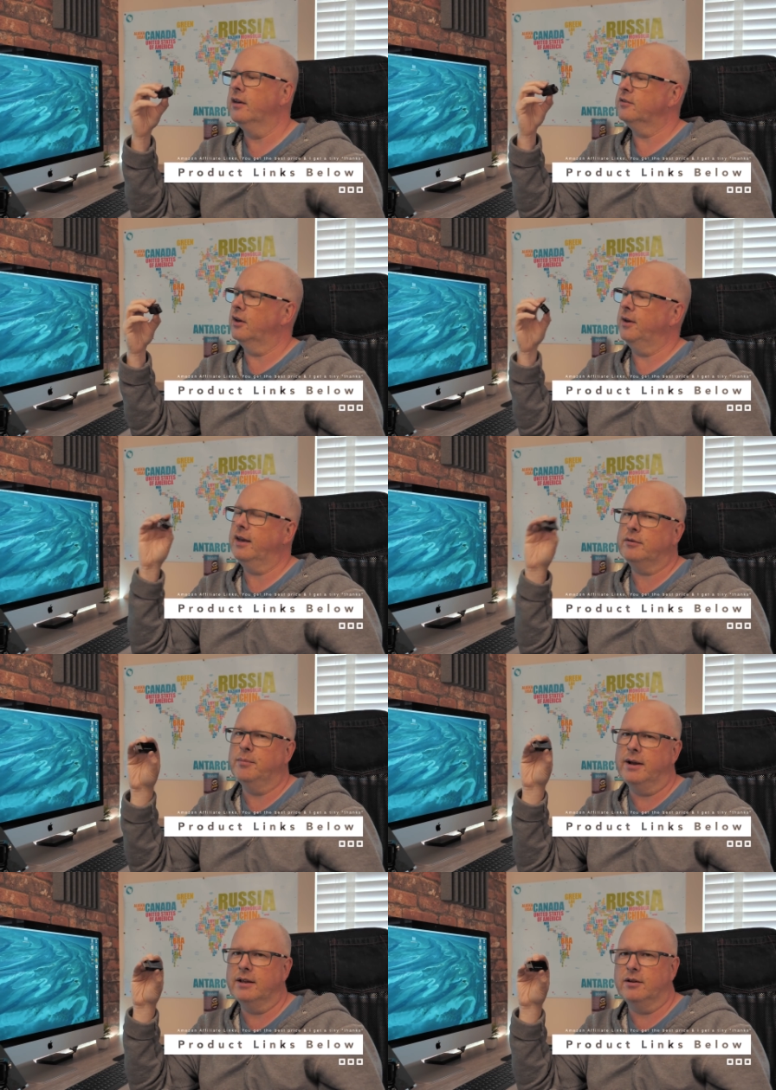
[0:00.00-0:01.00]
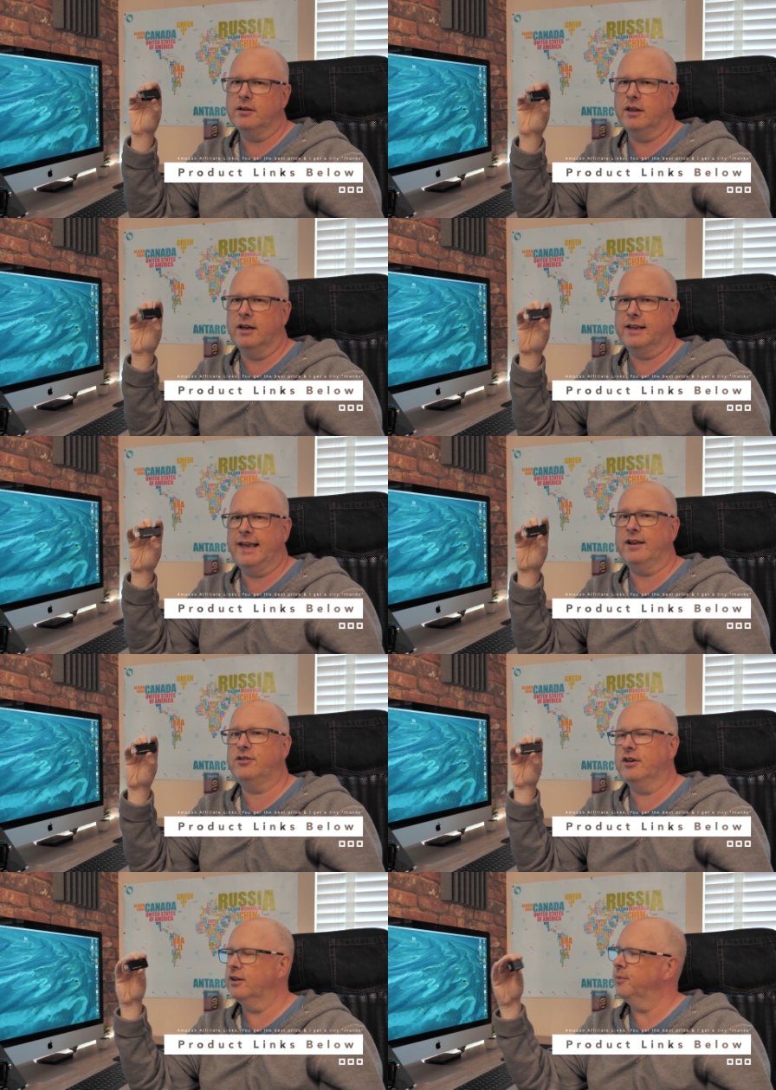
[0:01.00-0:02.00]
So yeah, it's my little
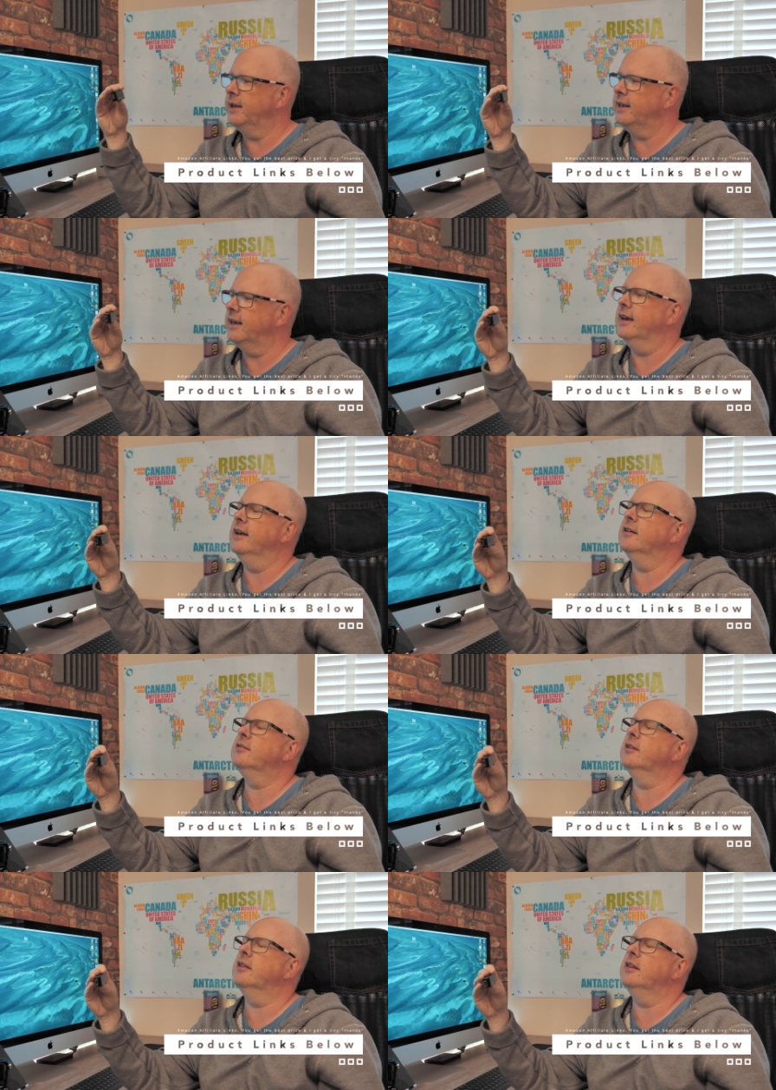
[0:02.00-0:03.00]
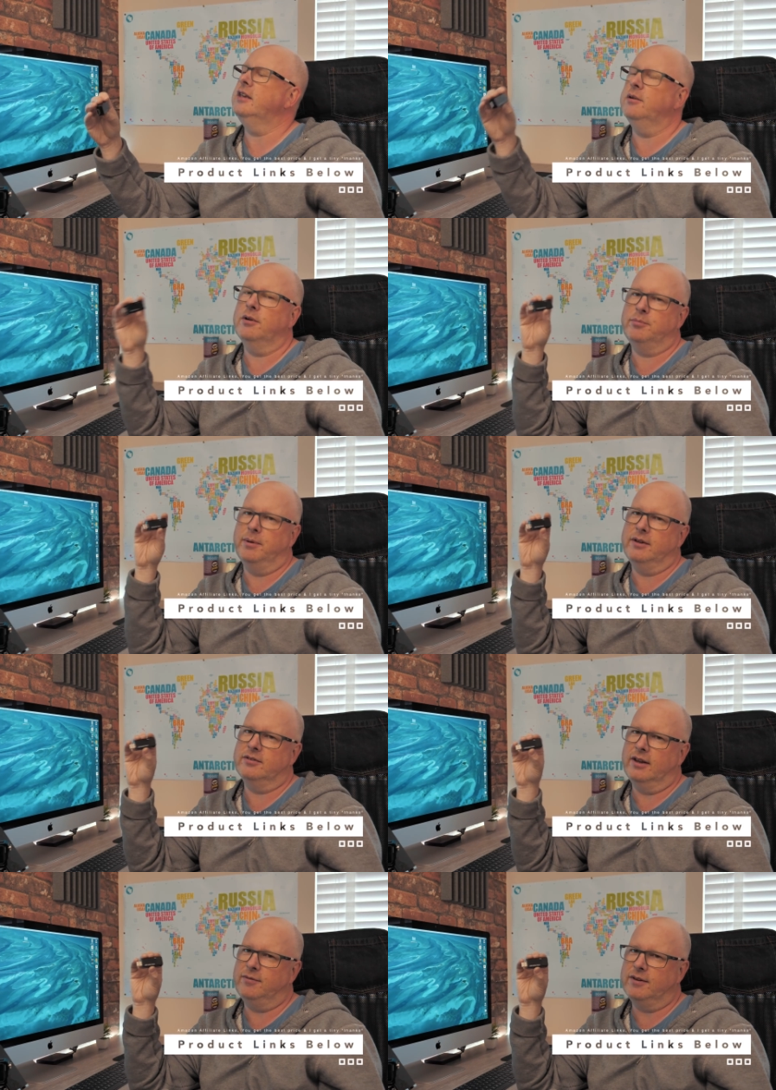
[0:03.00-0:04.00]
gadget of the week, is the USB
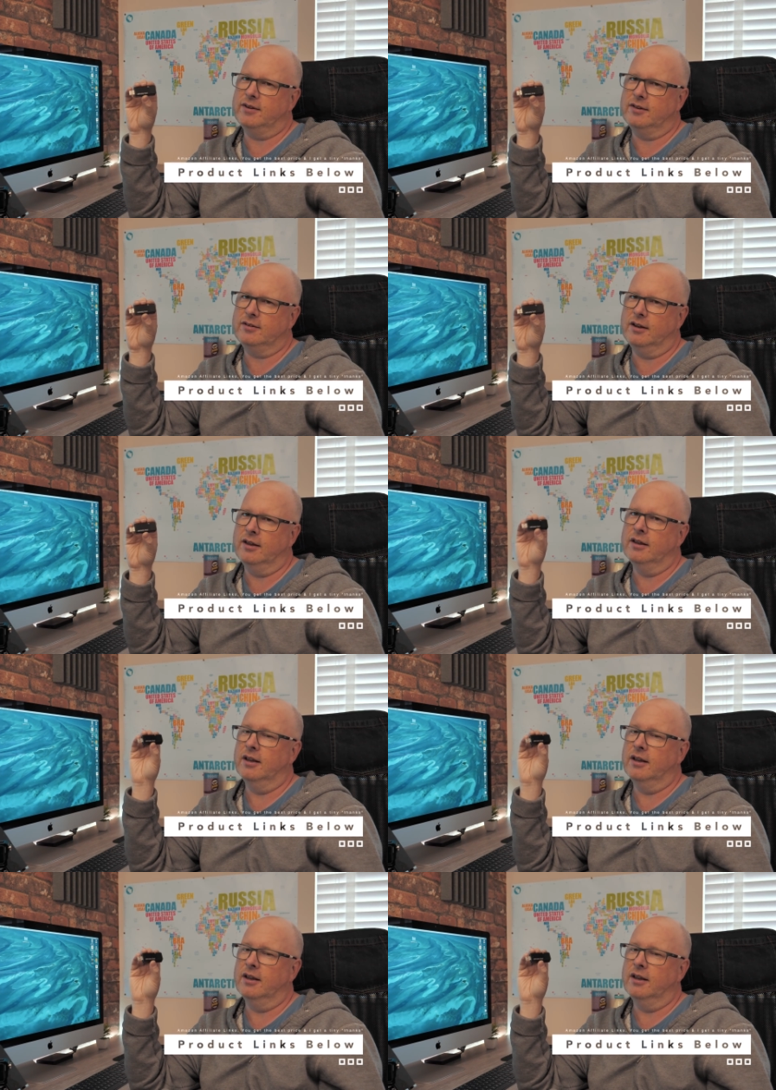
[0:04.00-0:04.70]
safety tester.